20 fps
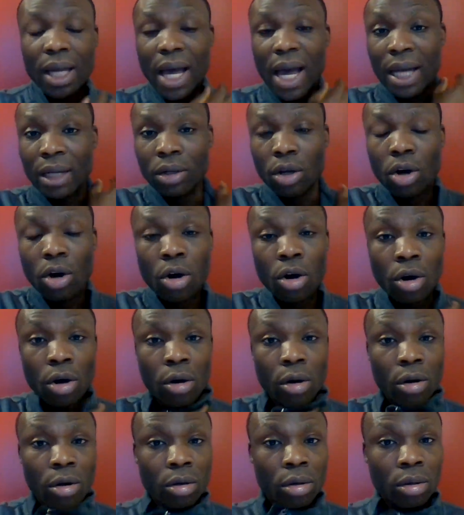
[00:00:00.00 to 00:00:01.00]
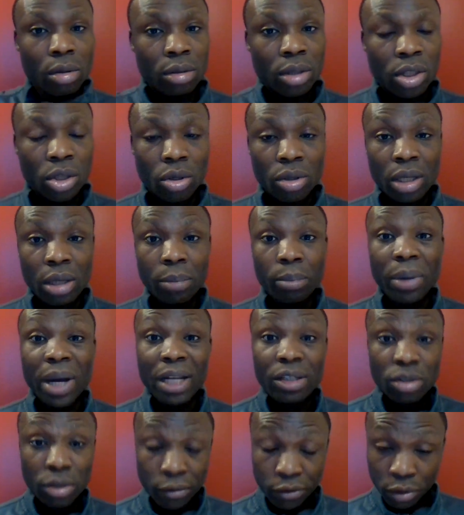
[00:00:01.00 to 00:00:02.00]
and all the other
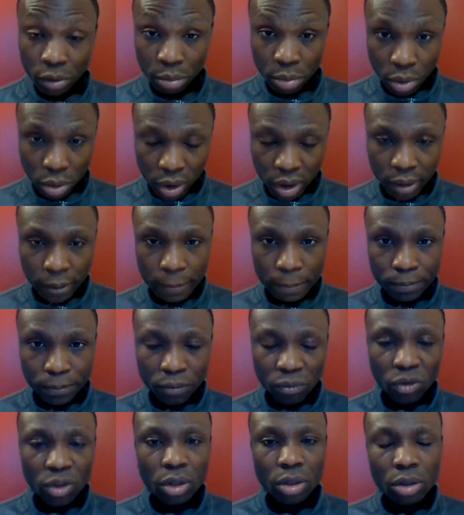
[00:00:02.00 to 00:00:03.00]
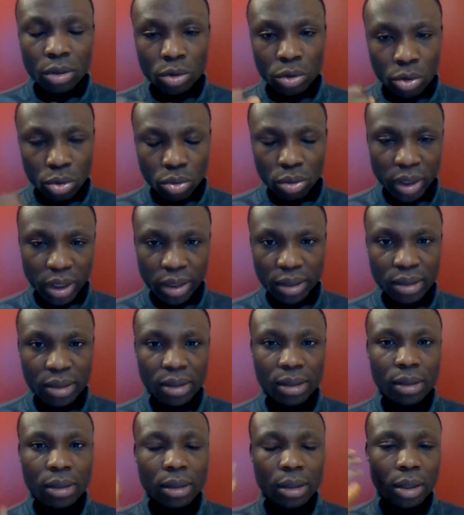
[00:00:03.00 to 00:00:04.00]
parts of your body do
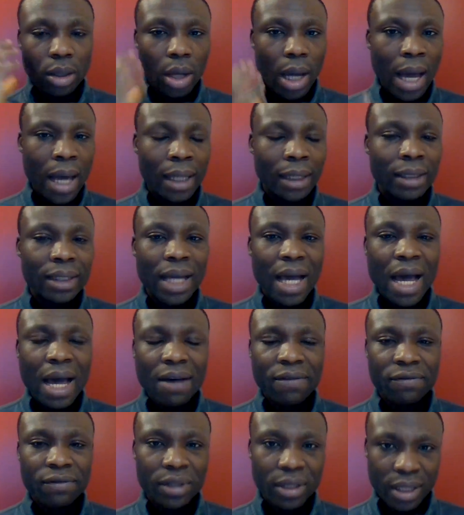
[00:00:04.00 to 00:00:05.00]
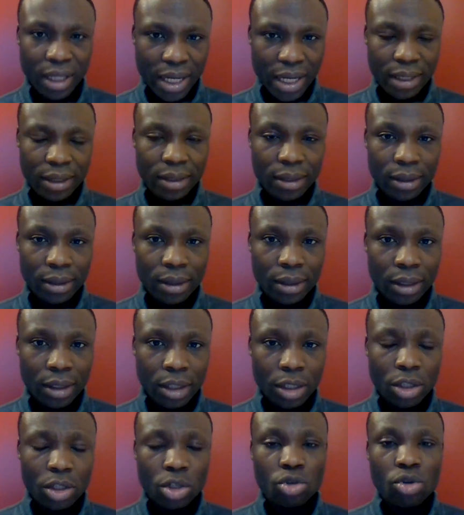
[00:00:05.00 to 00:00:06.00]
this and after that
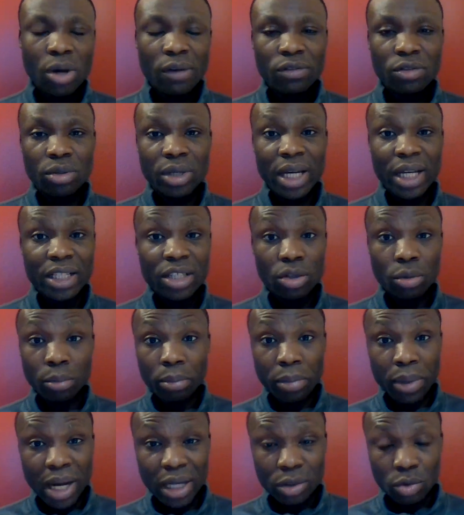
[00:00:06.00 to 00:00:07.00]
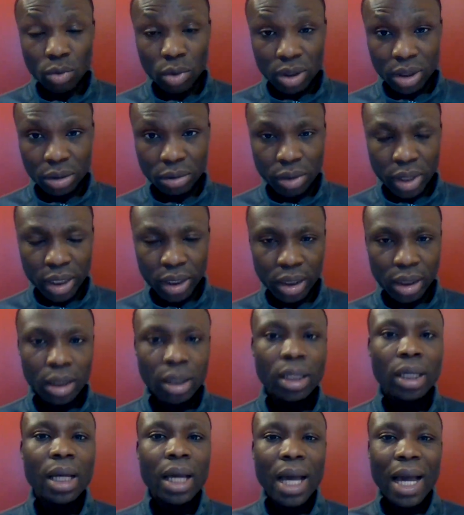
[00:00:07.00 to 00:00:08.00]
you have to get your bath water ready
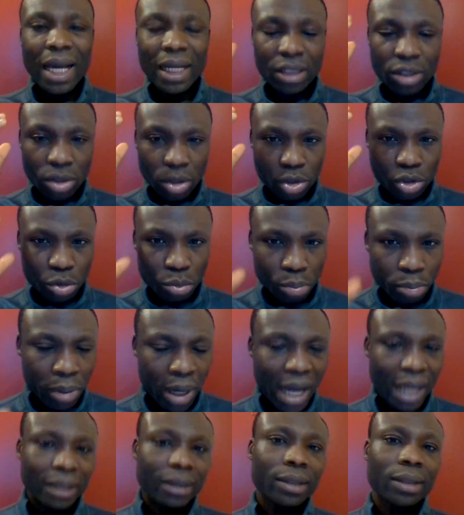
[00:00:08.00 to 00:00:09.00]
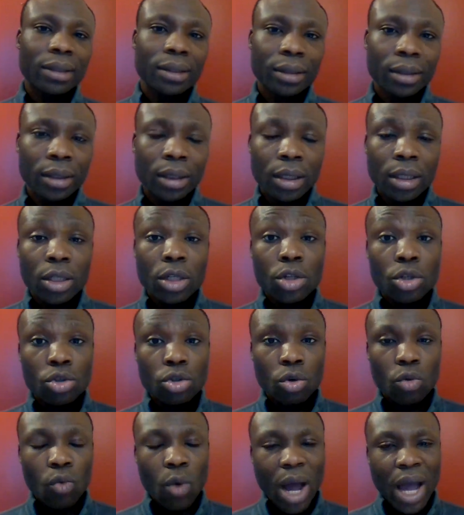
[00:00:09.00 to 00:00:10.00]
and just bath
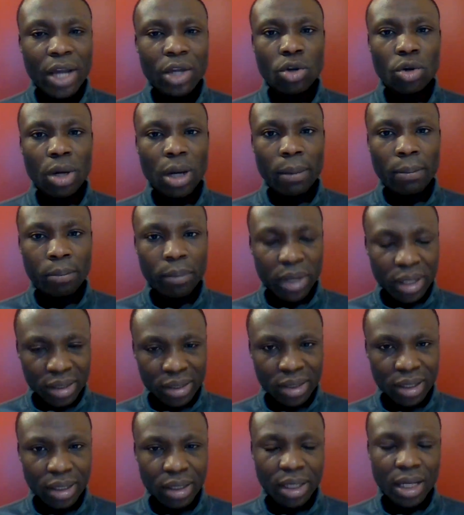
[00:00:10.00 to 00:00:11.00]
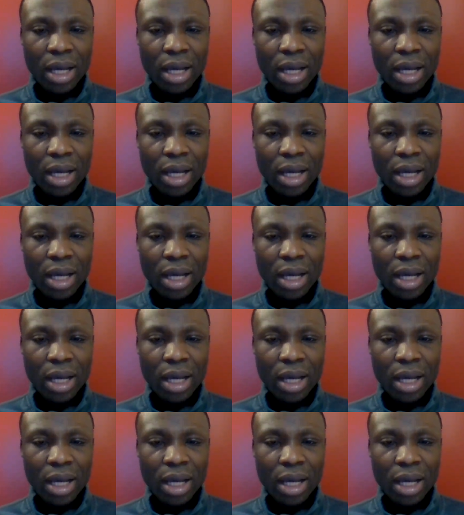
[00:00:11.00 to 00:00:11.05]
so while you are mixing